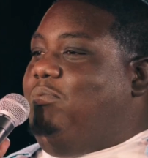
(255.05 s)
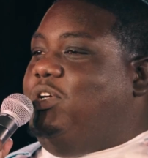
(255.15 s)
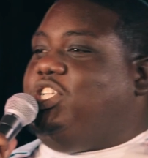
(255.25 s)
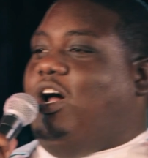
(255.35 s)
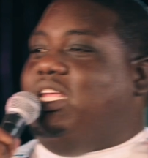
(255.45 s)

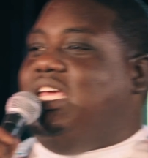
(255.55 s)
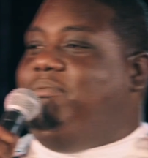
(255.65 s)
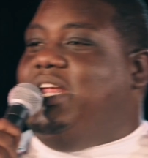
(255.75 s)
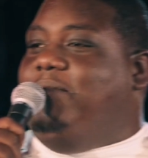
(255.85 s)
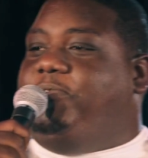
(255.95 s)
want y'all to
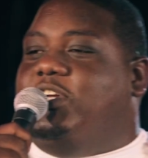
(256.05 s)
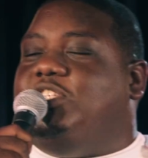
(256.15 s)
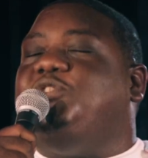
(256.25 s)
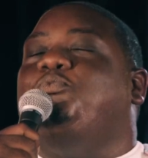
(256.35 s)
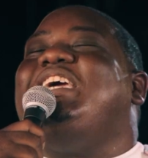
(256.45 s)
give it up for the
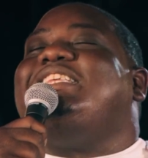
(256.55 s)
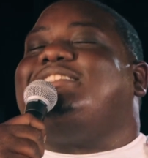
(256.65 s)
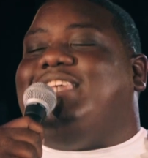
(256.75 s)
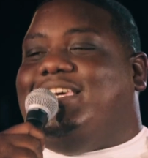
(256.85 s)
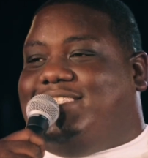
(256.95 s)
sweet,
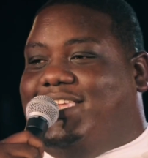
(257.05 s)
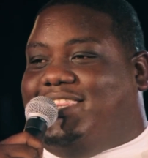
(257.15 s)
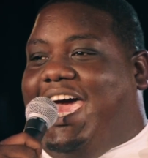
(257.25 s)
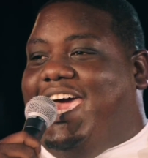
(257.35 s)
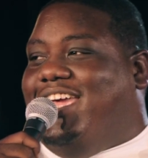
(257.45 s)
sexy
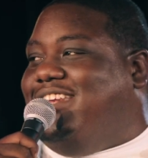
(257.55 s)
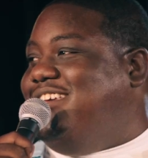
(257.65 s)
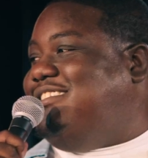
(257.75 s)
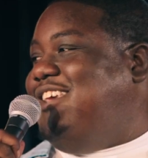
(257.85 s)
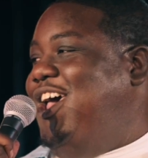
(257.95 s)
thing
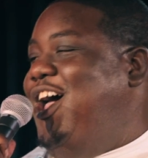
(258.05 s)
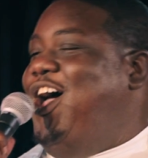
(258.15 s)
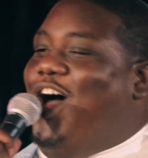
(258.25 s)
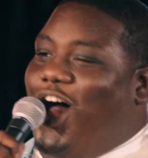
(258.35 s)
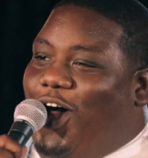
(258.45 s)
that's
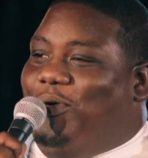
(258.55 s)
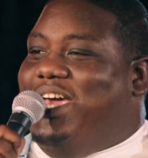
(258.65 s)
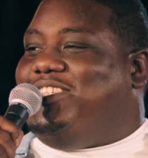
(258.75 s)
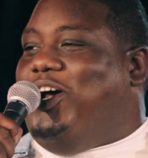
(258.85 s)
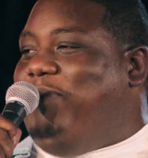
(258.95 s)

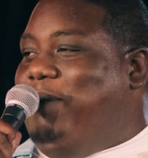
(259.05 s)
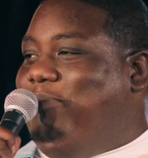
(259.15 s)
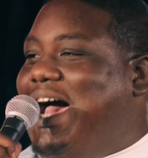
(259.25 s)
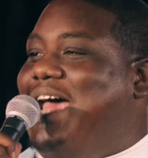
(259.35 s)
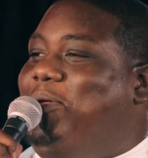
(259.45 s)
always on my
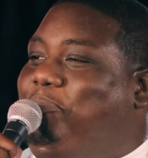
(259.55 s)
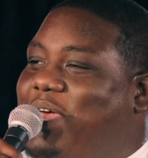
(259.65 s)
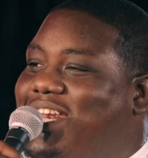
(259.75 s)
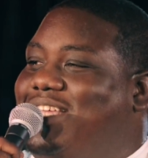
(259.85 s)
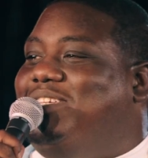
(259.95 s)
mind. The
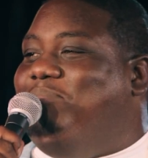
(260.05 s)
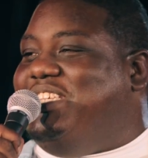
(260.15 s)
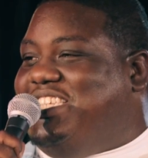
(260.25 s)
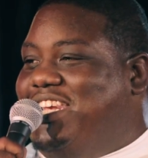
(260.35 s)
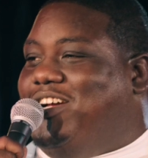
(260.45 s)
peanuts in my
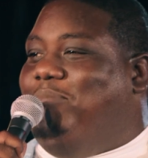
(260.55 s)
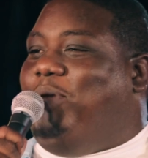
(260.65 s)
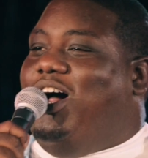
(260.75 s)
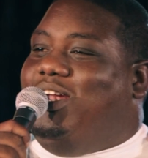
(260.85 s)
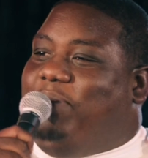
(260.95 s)
Snicker
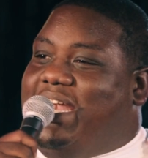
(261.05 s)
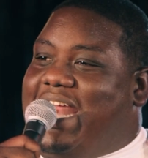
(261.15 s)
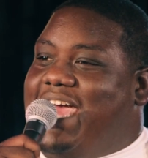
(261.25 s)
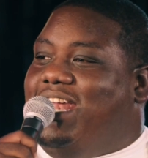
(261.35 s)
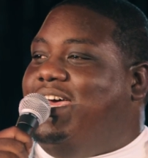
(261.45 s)
bar, the
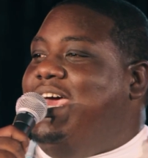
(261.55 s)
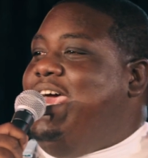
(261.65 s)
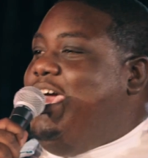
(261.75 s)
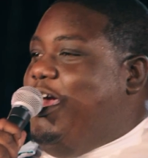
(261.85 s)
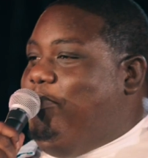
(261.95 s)
banana
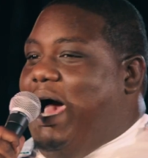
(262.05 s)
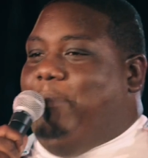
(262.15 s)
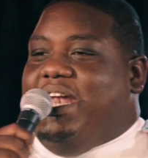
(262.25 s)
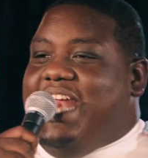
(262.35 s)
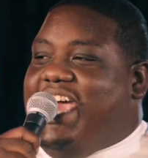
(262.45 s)
in my
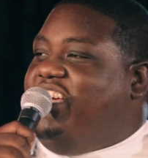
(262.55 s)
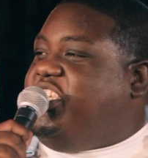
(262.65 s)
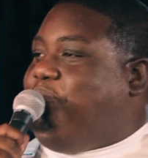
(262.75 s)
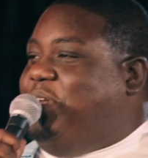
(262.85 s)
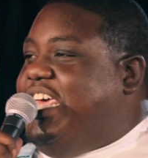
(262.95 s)
banana
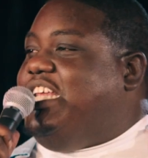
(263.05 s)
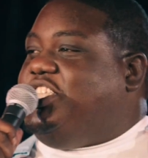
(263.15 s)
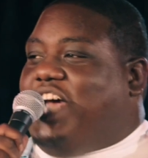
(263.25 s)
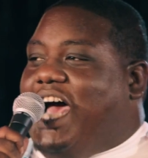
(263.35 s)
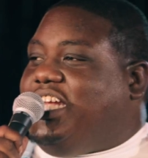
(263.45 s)
split, the
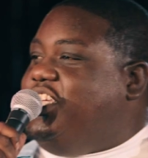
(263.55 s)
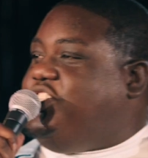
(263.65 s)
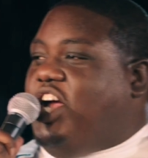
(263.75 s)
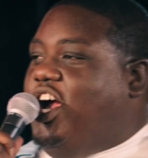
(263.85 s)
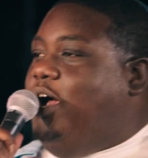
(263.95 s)
chocolate
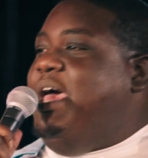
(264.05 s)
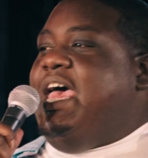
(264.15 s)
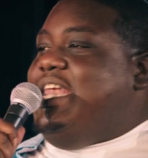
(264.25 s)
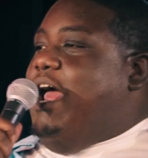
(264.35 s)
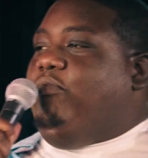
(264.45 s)
syrup
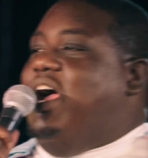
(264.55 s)
that